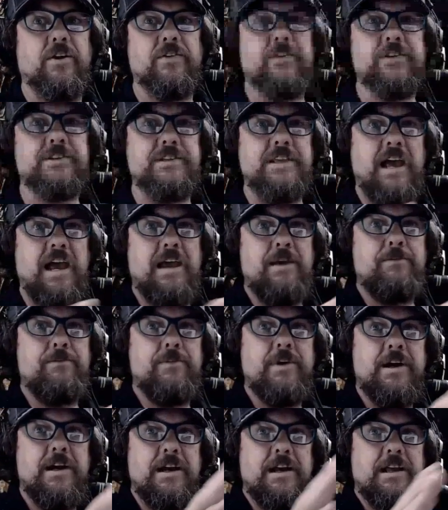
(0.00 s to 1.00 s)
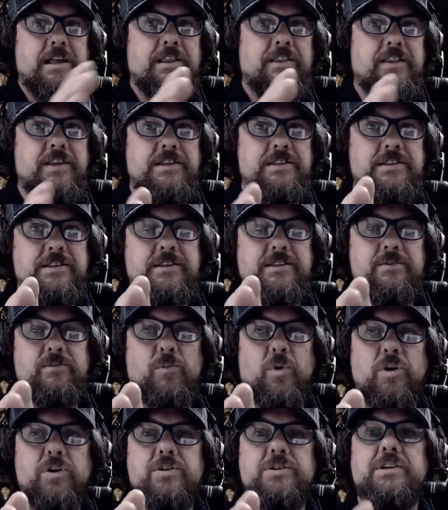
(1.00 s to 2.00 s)
the same. This
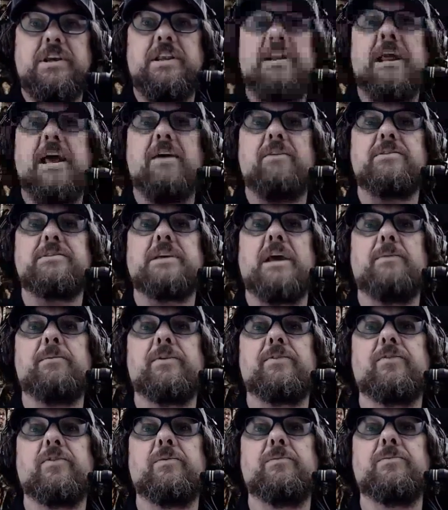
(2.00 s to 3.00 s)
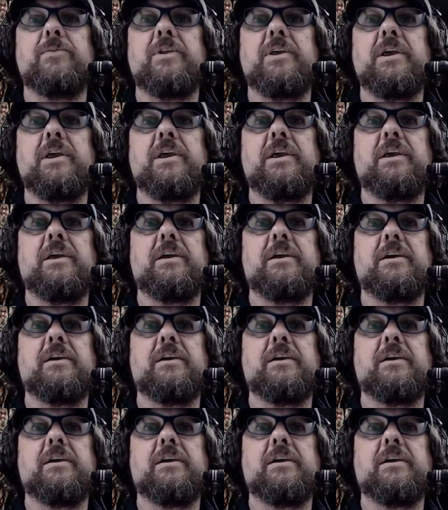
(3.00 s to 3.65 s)
what you see now is coming from the